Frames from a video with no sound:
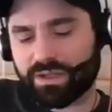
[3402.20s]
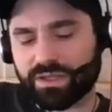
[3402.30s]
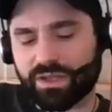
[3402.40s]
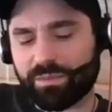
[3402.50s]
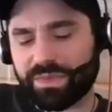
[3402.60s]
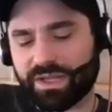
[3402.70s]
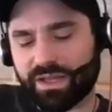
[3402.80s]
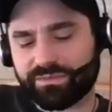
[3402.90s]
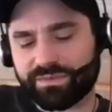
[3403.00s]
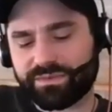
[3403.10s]
i mean
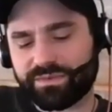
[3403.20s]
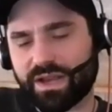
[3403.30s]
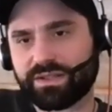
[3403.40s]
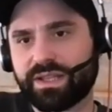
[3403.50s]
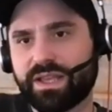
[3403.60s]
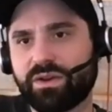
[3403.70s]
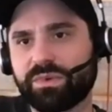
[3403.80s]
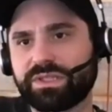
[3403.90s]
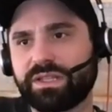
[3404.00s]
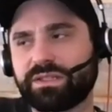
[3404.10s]
i'll dare say you
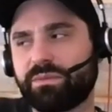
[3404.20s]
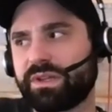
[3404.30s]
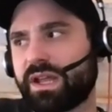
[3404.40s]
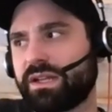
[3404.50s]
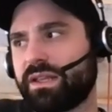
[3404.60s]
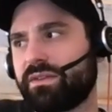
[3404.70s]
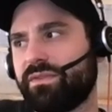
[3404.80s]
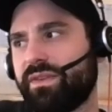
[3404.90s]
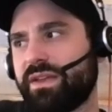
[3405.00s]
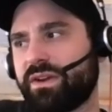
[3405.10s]
almost did someone kind of like a
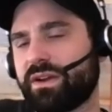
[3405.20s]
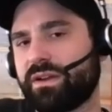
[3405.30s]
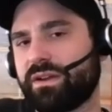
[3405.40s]
favor